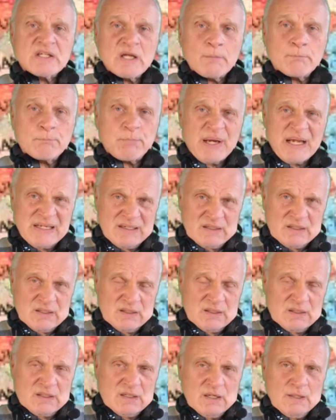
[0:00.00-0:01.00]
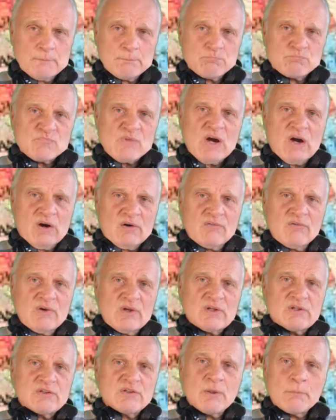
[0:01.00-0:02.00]
dependent
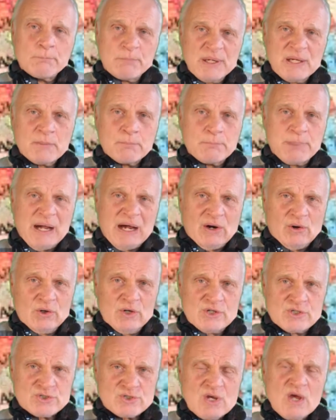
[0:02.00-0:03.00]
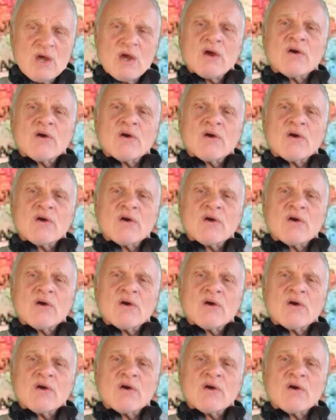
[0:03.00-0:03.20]
of the big powers,